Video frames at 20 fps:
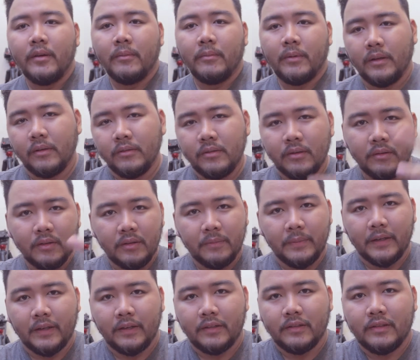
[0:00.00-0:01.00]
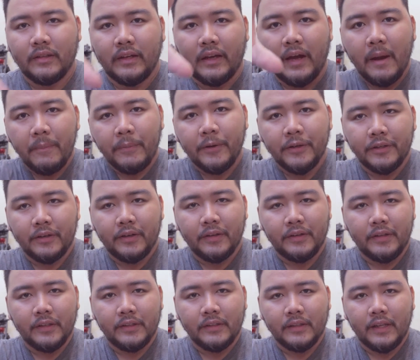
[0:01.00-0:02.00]
But that was only because the aperture
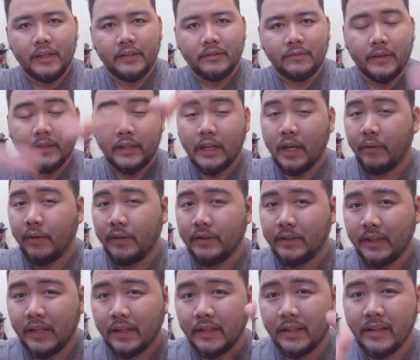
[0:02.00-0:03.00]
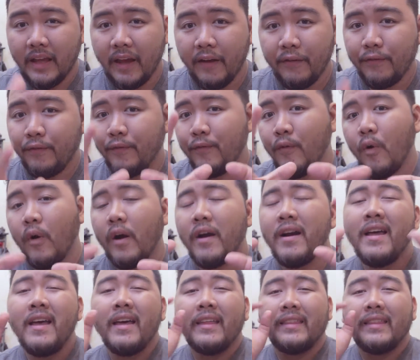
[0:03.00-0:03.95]
on this lens right now is set at f4.